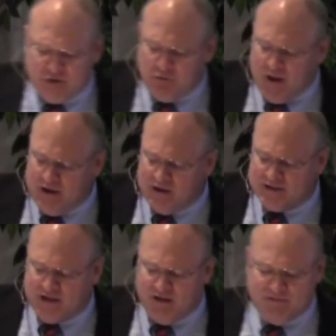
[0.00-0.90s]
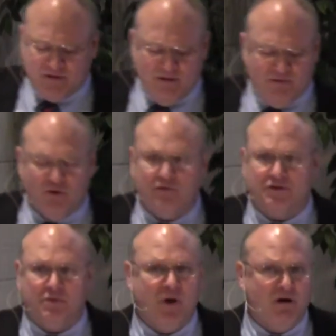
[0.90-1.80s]
To remind ourselves of
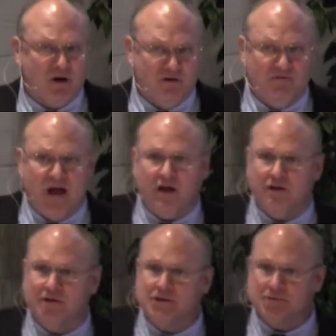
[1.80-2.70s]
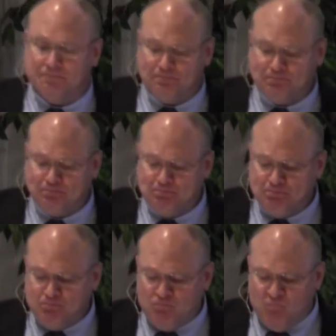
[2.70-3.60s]
those American values.
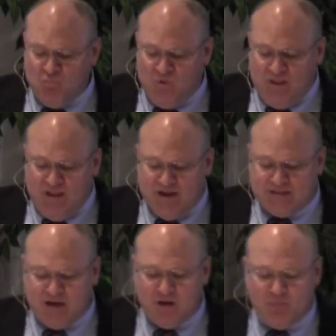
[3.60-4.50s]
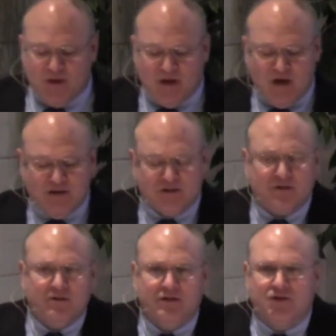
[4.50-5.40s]
I tell it
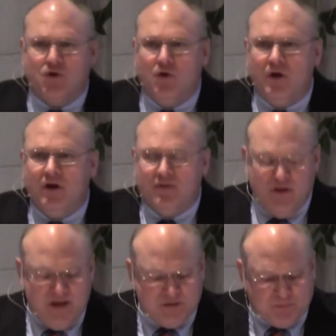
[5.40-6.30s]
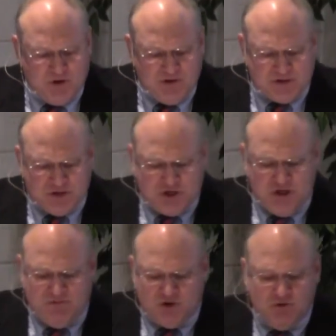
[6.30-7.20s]
because the story of the Nez Perce and
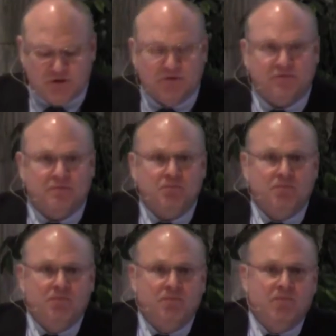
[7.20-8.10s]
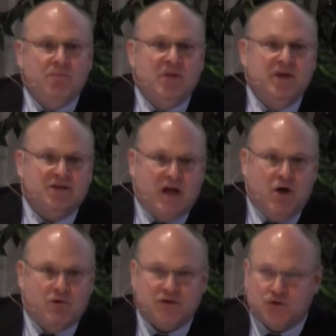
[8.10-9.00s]
Chief Joseph is
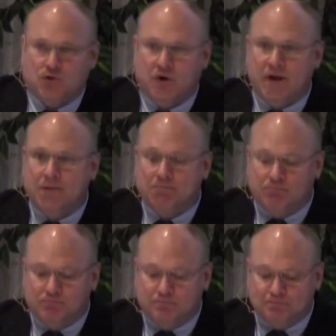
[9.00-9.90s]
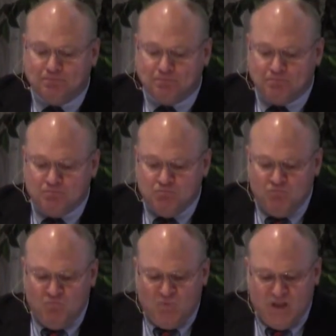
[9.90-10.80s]
our story.
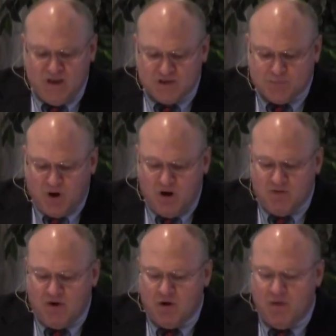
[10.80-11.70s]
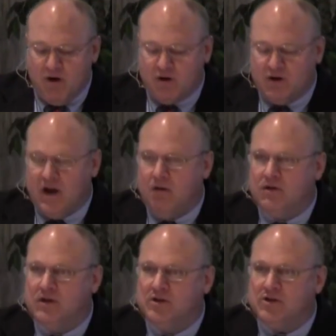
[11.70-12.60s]
It is part of our American
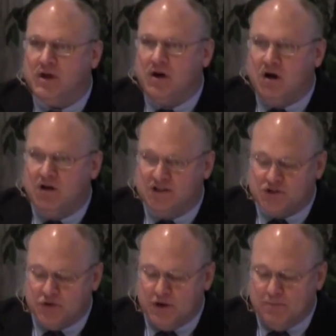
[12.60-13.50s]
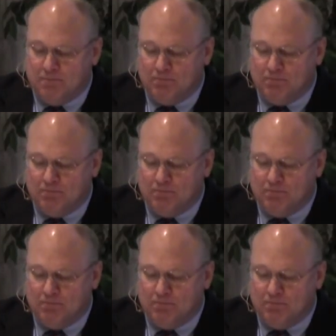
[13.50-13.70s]
heritage and our history.